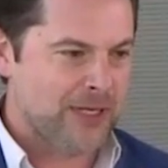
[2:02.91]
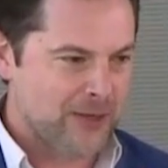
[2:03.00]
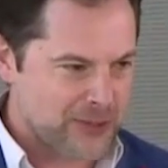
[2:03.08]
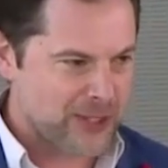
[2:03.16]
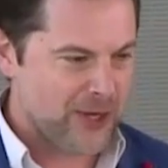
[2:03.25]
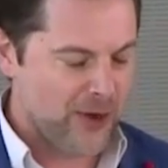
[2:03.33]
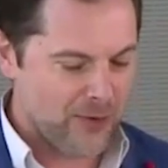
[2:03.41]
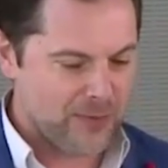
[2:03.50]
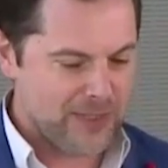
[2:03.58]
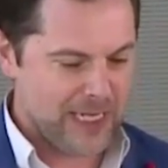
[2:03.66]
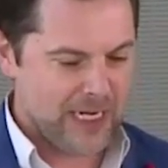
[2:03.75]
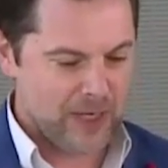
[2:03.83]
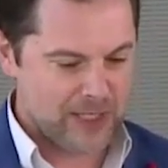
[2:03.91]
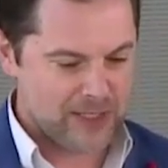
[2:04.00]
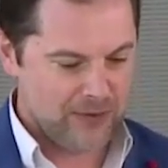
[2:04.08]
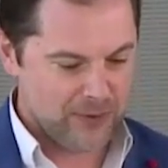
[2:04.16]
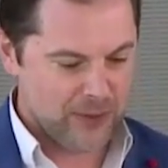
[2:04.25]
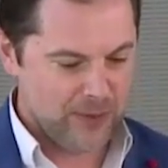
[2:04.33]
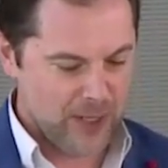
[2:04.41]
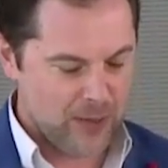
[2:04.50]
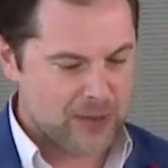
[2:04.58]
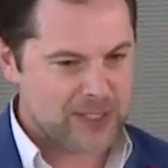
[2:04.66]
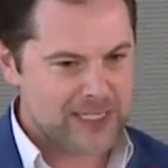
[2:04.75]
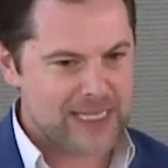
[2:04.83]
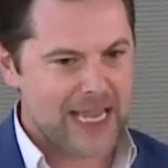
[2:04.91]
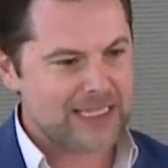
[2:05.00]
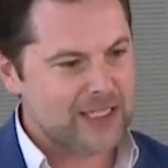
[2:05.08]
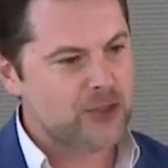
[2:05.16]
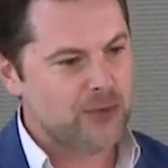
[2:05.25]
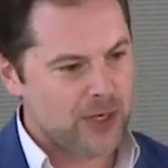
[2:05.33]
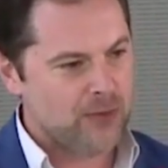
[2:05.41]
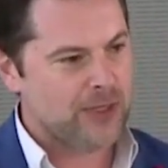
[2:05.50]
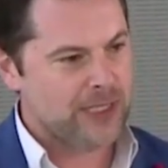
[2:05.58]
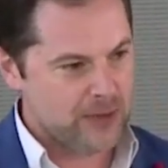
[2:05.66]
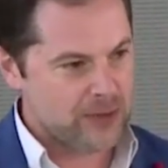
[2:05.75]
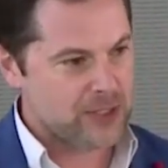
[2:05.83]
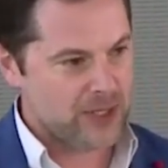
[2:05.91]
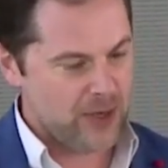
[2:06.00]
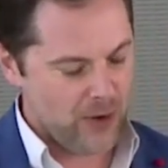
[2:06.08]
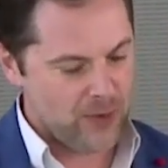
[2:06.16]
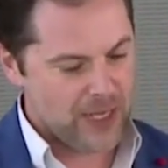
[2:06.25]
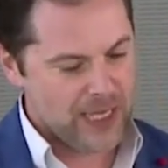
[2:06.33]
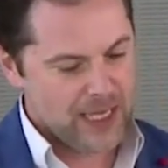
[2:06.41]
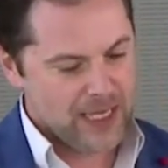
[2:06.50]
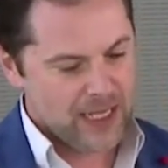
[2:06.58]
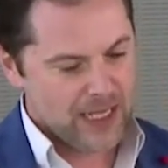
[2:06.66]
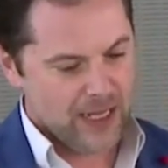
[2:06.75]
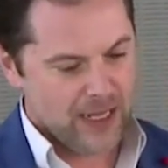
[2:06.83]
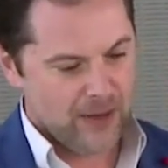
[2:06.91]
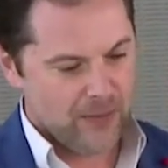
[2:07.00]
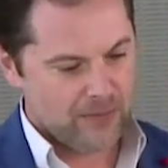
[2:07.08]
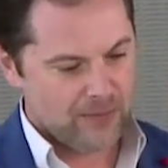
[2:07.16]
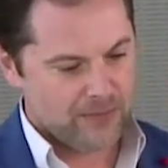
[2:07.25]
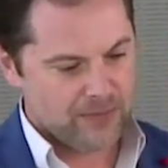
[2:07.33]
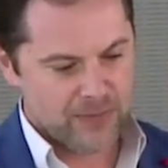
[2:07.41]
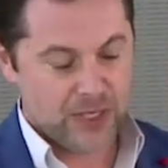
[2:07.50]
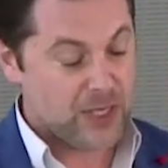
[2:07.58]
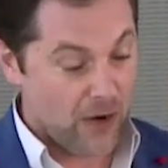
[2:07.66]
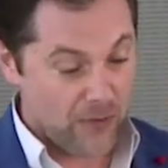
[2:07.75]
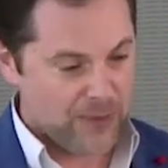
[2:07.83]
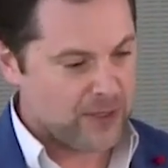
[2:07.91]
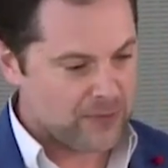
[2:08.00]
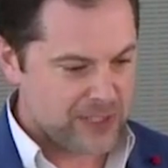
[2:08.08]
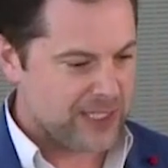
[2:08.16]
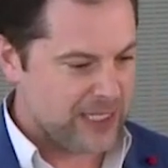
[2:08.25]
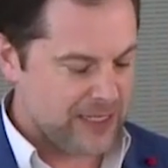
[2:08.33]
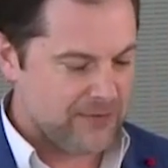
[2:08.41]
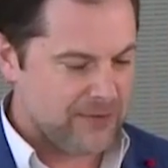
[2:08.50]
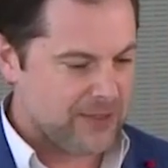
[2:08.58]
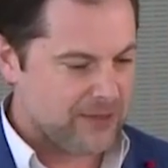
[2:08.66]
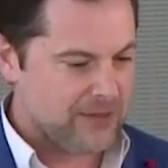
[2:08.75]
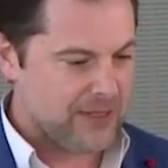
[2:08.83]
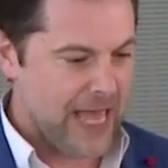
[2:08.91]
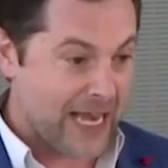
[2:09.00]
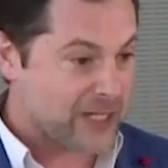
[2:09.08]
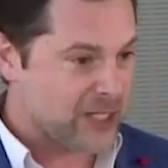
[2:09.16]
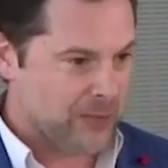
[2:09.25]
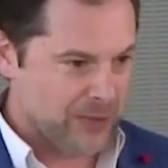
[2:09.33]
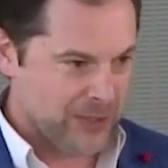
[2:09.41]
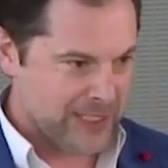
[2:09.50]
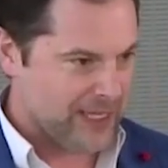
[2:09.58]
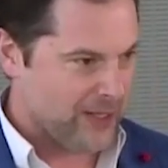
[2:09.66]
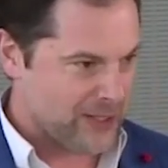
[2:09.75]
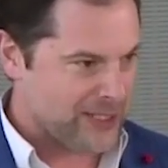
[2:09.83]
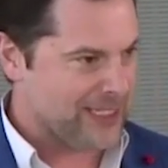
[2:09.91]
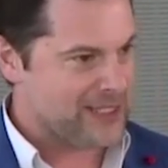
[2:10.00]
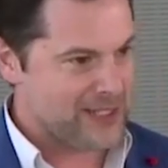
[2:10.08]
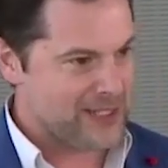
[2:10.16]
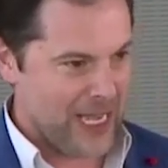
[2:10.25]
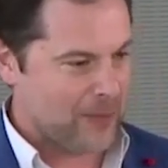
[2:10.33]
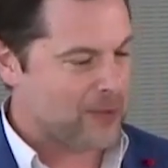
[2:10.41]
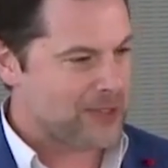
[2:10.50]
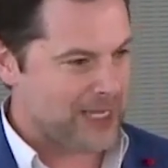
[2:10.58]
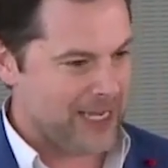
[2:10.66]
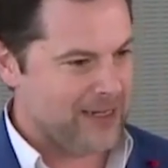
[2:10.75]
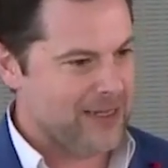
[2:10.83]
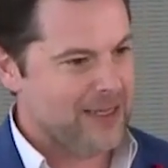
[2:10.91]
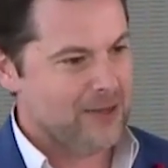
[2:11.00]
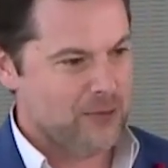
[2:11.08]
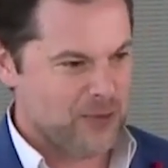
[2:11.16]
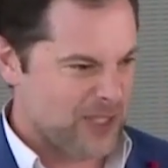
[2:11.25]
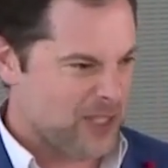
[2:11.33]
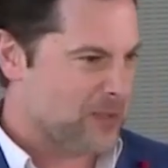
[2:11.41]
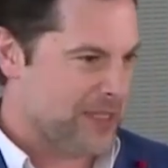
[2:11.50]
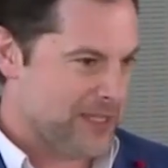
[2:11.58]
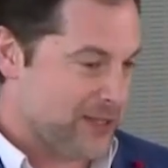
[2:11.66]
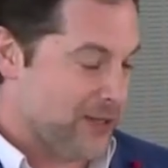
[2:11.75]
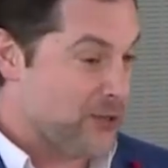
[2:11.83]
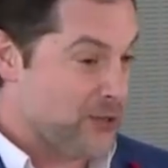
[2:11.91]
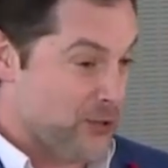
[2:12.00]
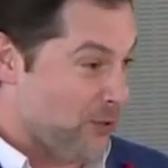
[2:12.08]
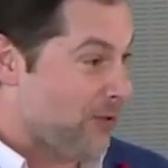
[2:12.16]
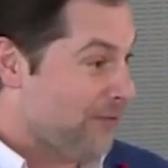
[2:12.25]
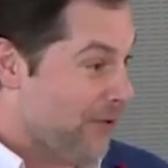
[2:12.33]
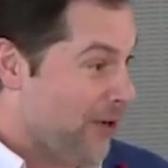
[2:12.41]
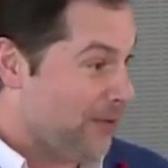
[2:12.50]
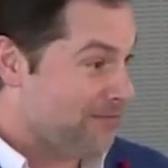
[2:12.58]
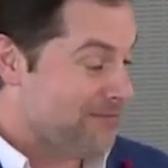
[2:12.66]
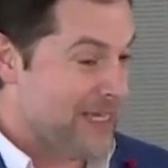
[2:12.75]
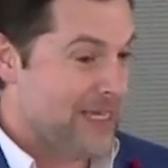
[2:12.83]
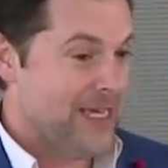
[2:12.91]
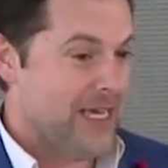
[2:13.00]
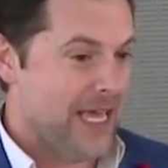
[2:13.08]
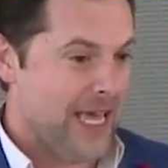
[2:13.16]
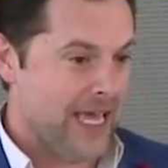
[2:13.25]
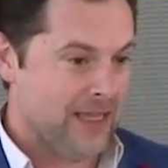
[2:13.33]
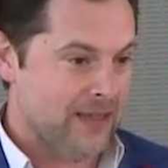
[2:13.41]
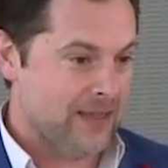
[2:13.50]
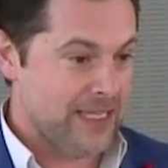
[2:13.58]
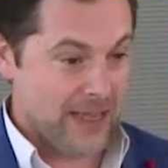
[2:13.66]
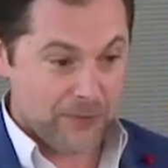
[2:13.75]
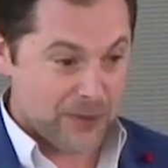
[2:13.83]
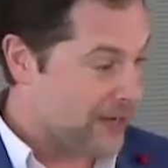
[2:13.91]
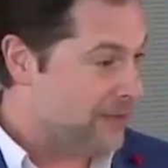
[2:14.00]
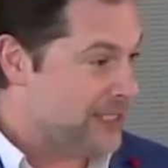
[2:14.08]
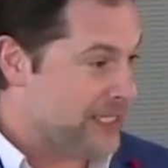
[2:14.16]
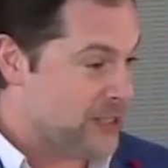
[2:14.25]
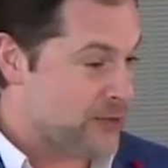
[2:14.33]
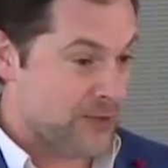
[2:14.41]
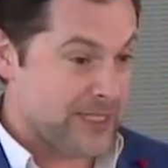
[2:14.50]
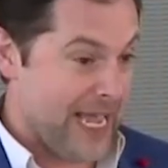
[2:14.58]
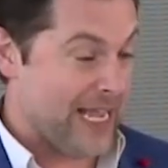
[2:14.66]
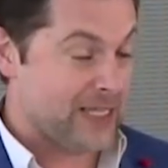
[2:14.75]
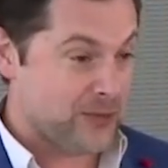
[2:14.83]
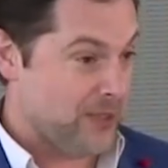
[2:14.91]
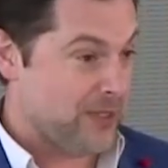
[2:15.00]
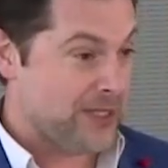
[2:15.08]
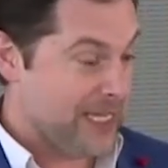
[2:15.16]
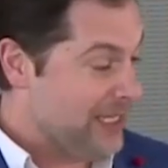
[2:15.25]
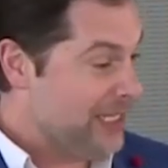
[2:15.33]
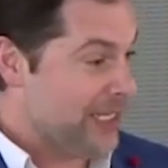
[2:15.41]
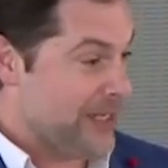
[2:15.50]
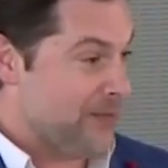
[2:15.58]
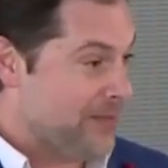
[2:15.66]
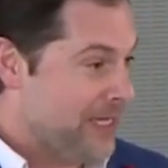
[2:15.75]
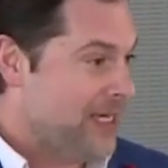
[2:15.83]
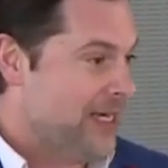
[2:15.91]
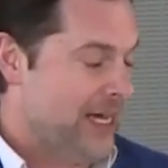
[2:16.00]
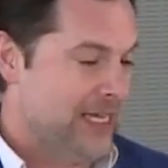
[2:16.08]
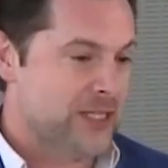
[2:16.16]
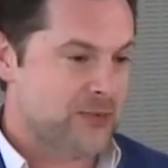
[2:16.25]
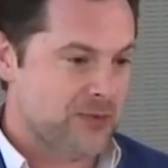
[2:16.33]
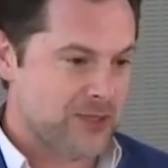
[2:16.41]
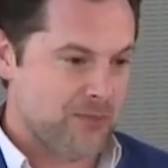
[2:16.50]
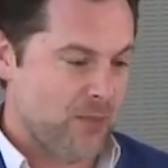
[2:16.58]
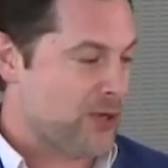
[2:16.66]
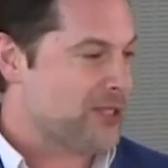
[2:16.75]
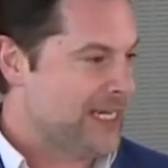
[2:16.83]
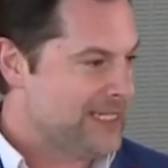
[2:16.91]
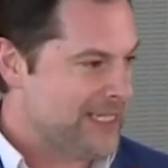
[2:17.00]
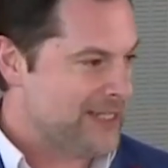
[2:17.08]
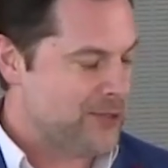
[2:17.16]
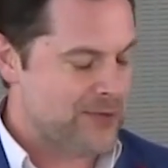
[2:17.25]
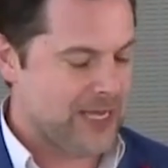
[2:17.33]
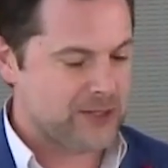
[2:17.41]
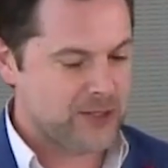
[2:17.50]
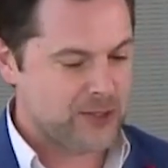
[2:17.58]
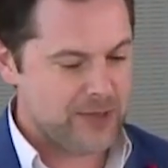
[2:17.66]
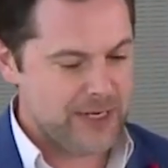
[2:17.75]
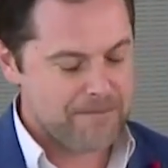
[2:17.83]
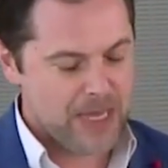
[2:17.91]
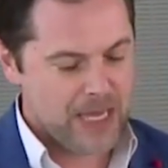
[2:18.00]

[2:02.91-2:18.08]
years ago, dating myself a little bit, almost exactly 21 years ago, the government received actionable intelligence that Saddam Hussein was in this place called Dora Farm. And the F-117s were tasked with killing him. And this was March 19, 2003.